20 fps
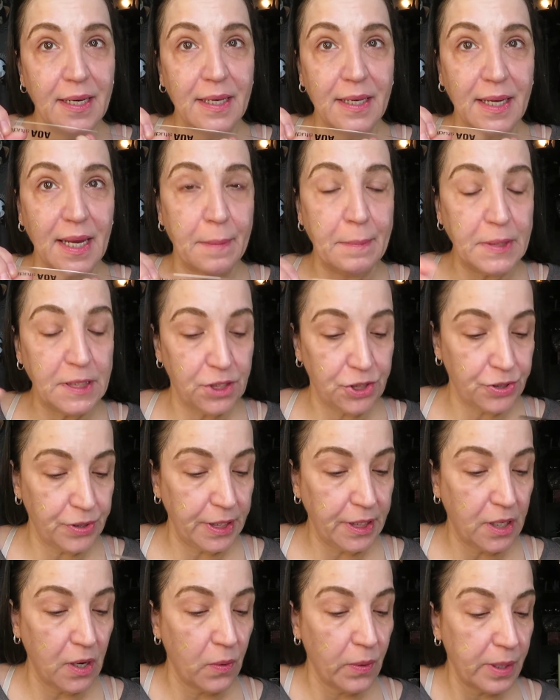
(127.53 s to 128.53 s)
chemistry
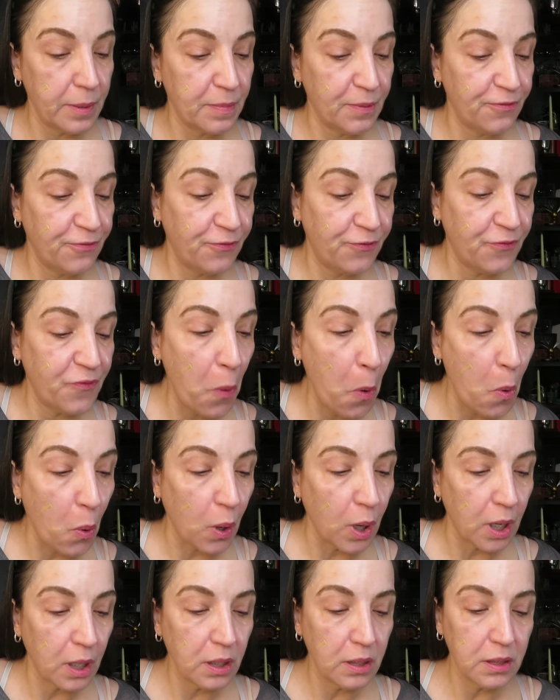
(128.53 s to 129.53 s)
going
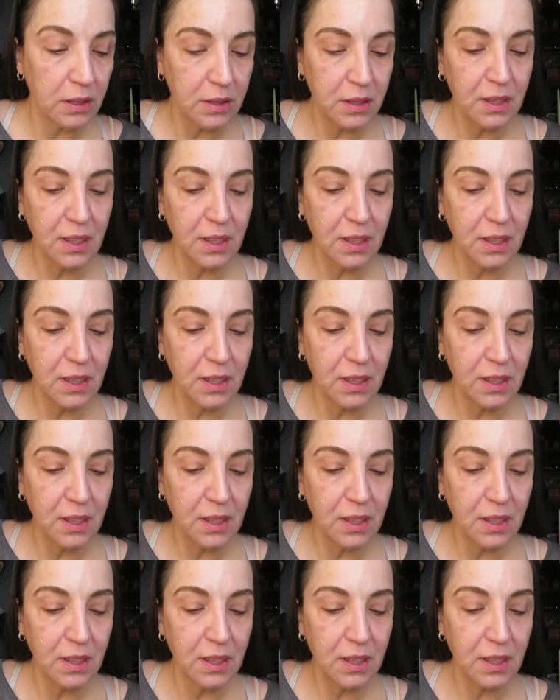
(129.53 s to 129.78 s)
before